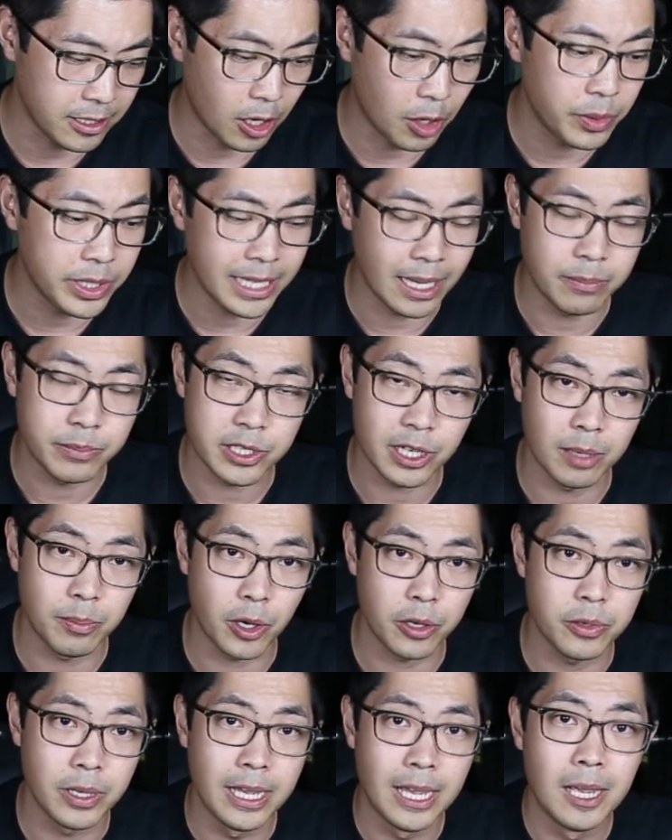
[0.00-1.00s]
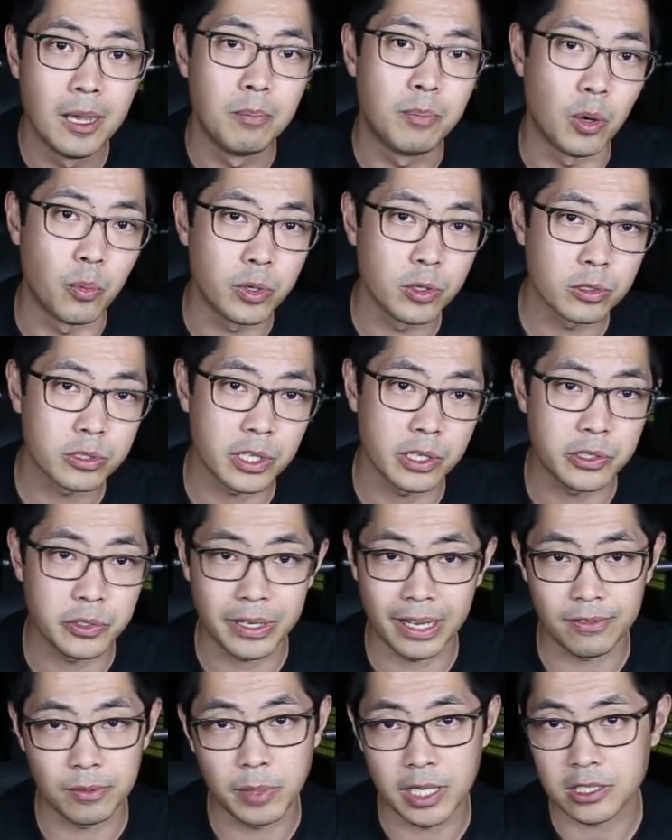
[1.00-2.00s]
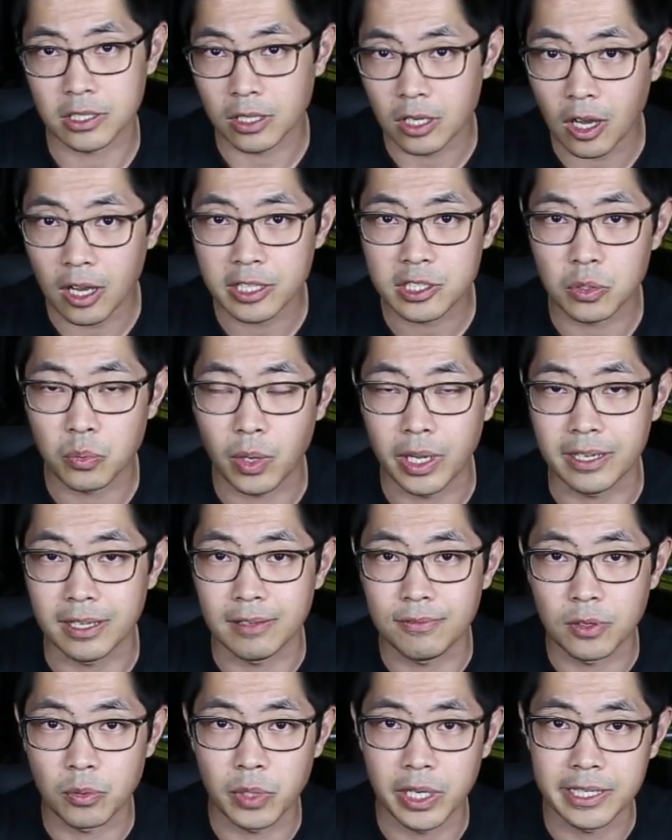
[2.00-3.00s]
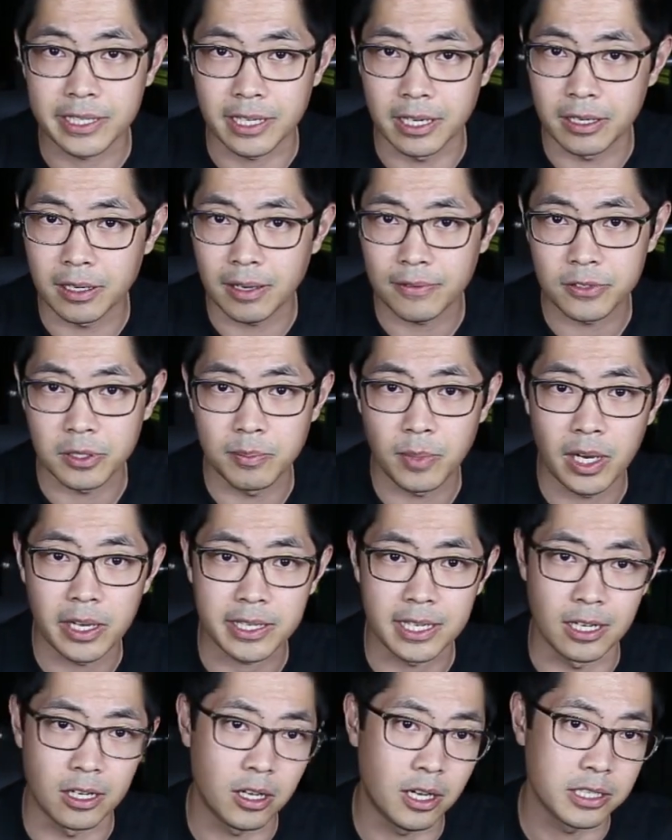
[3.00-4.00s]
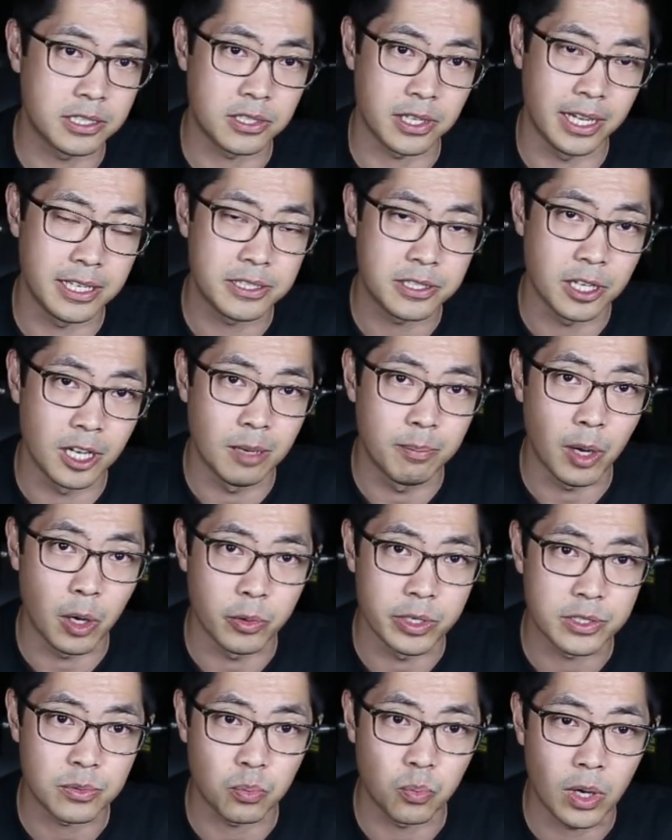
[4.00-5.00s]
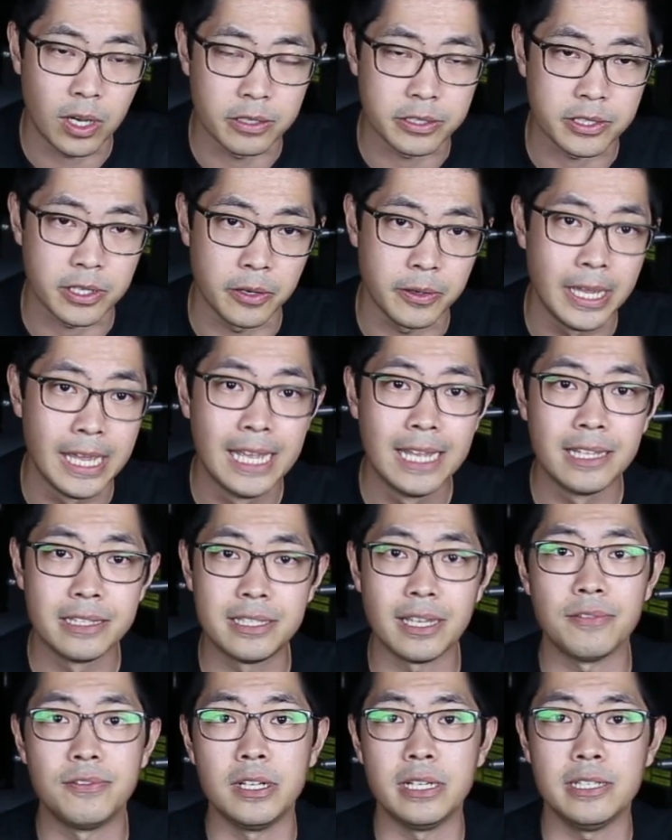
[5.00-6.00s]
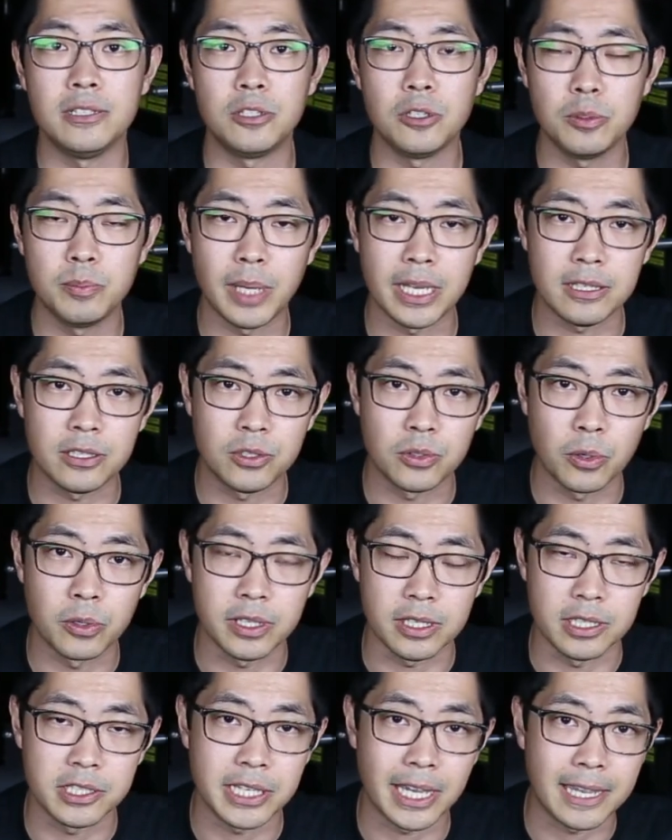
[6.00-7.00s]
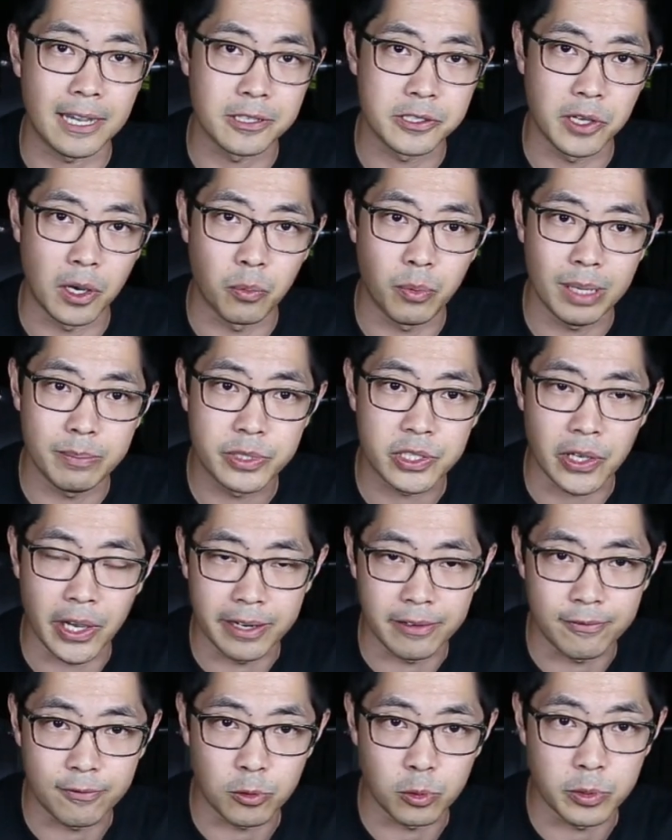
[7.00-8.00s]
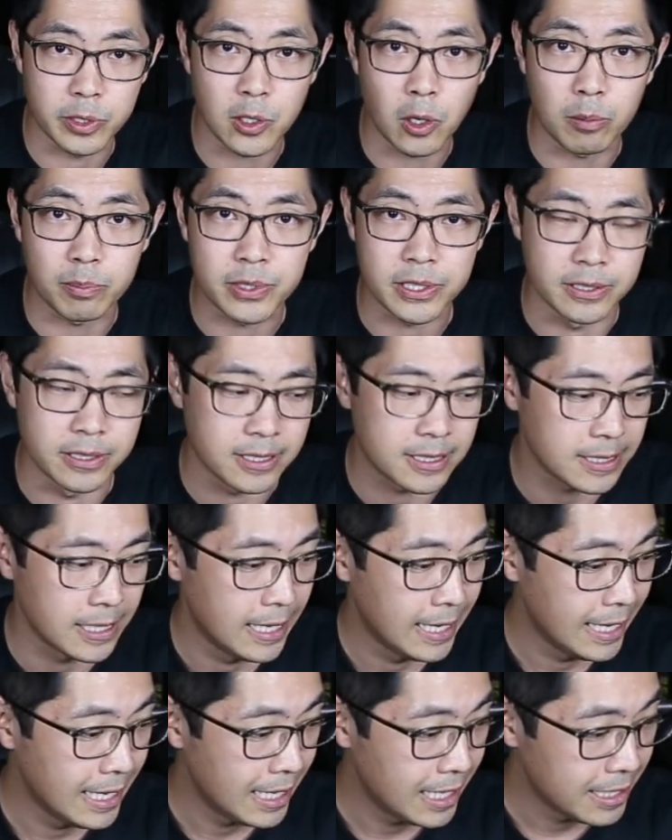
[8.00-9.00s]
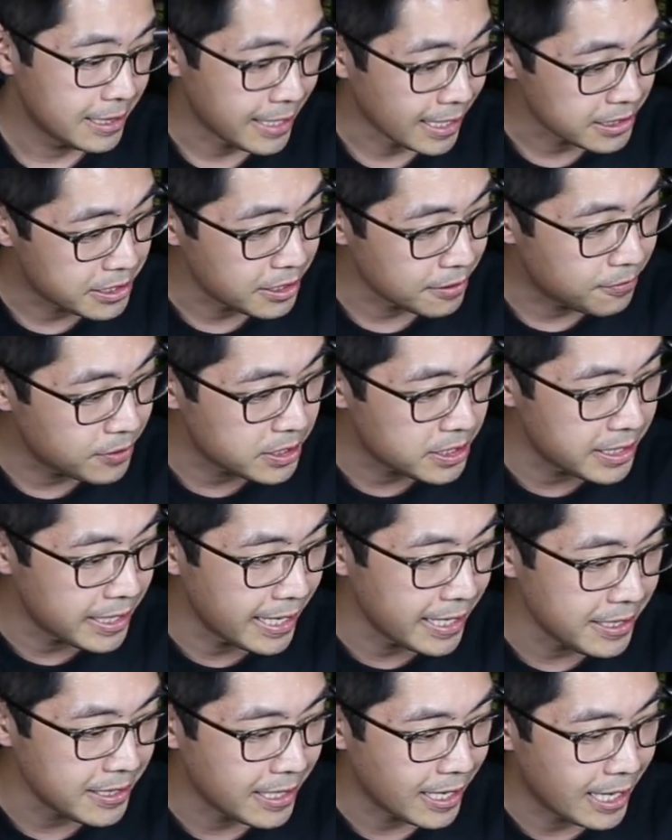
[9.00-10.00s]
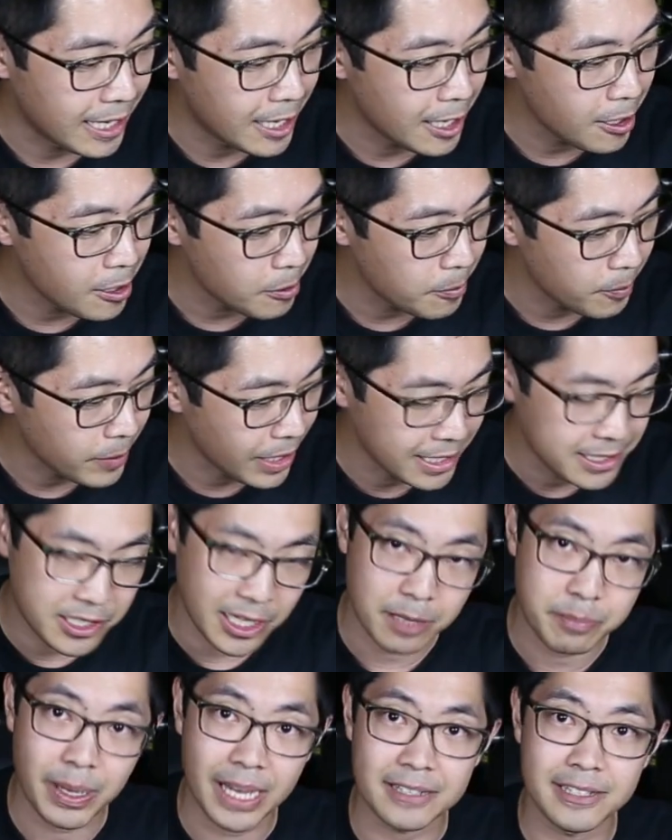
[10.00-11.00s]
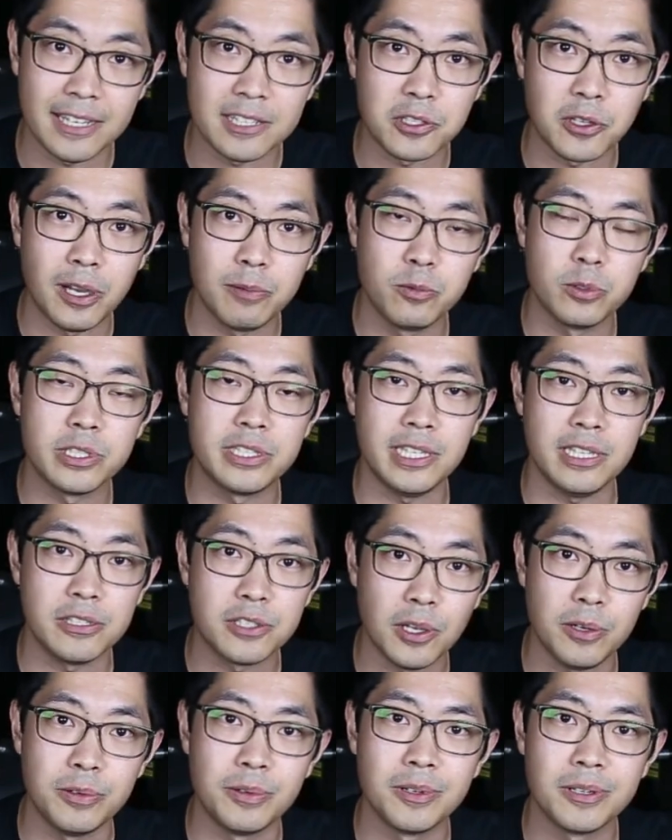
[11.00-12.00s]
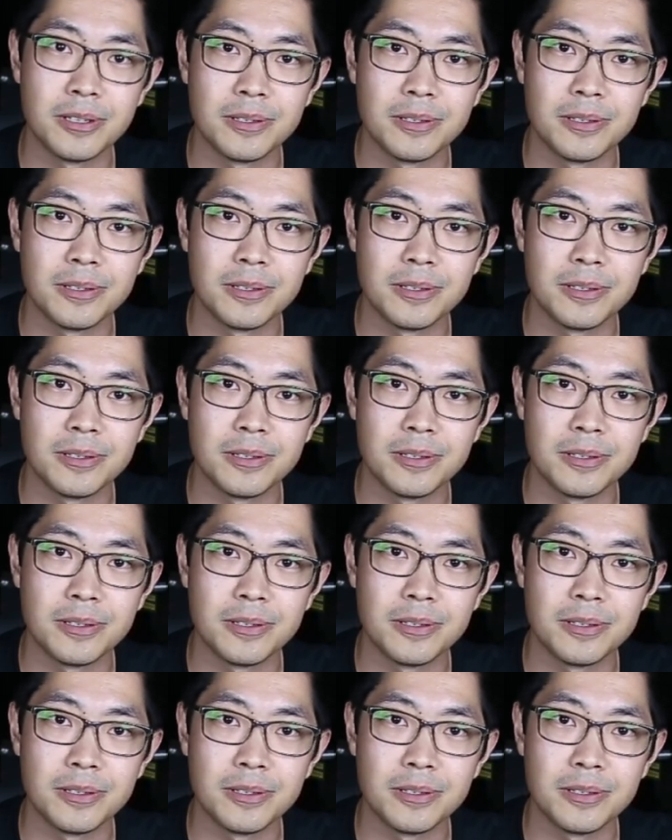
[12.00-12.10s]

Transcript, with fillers: OEM turbo, but we also do have a much larger one if you're running an aftermarket large size turbo as well. So definitely do make sure that you check out our website for all the options. That's it for today, um, and check back next time. We'll see you soon.